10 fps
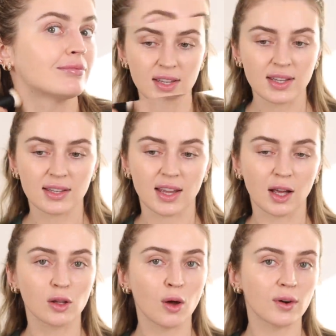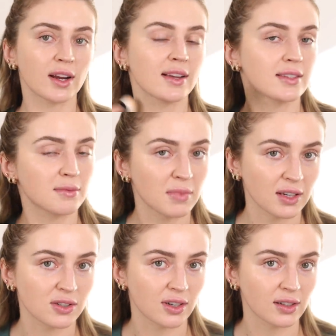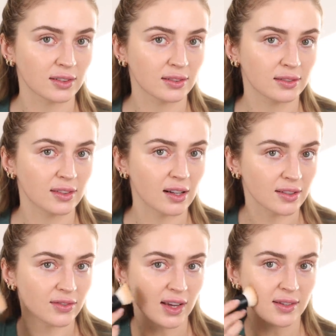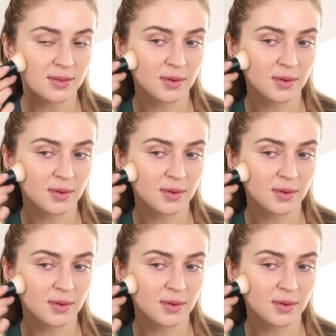this is a glorious mixture on the face.